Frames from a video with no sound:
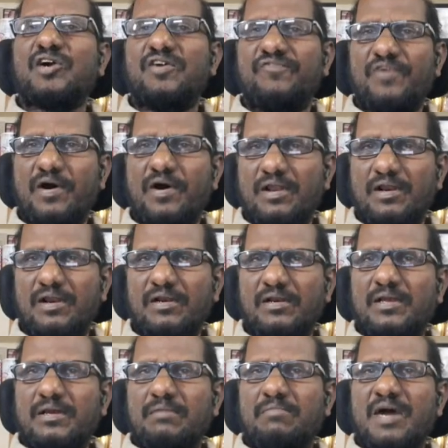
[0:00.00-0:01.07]
of all,
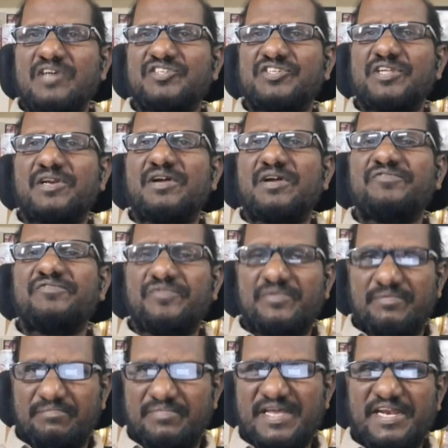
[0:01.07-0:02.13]
master of
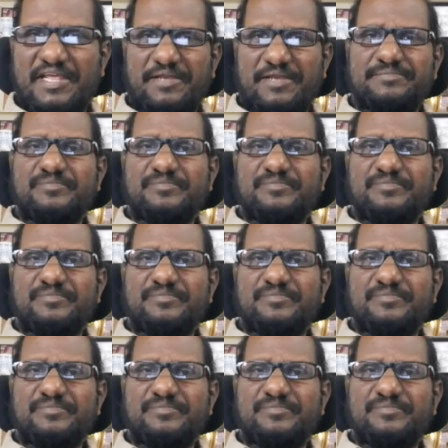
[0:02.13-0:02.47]
many.